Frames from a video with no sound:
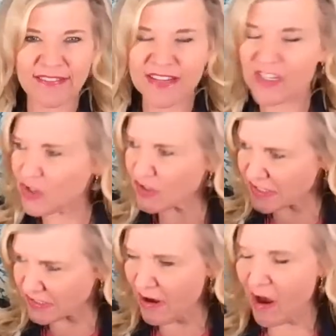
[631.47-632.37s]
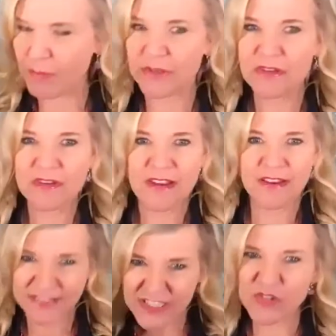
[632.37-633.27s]
Like it should stop and
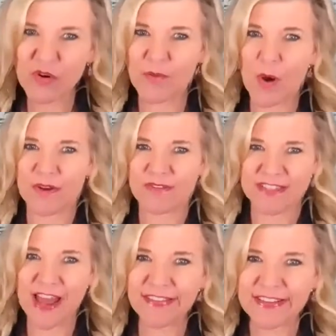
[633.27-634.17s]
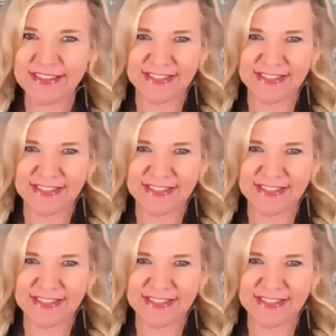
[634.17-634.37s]
at least do a moment of silence,